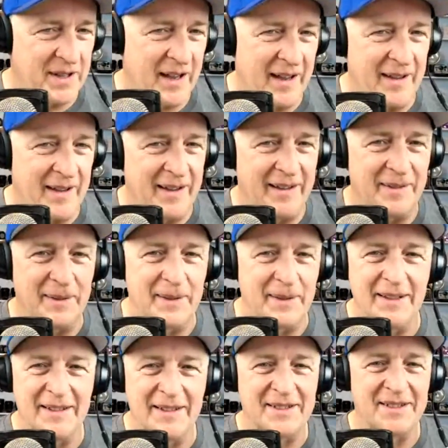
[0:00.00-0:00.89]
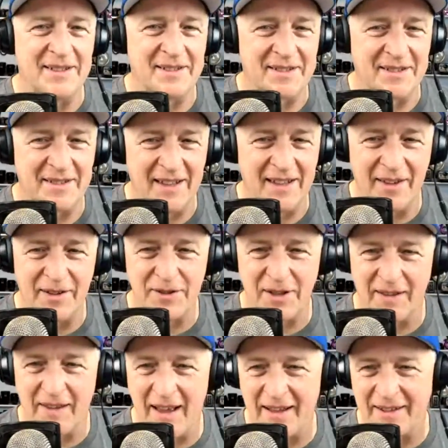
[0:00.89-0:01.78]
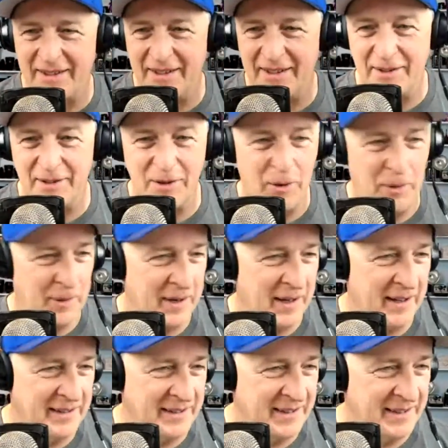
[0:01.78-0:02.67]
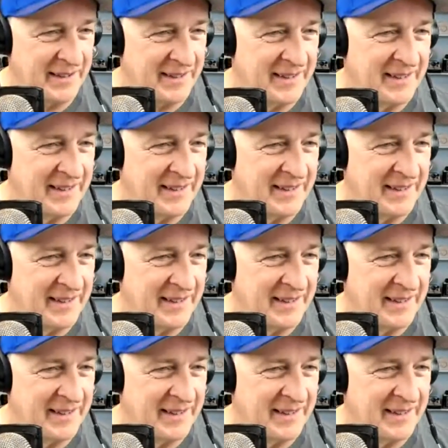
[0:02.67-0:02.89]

I mean, it's just, there's a lot there going on there.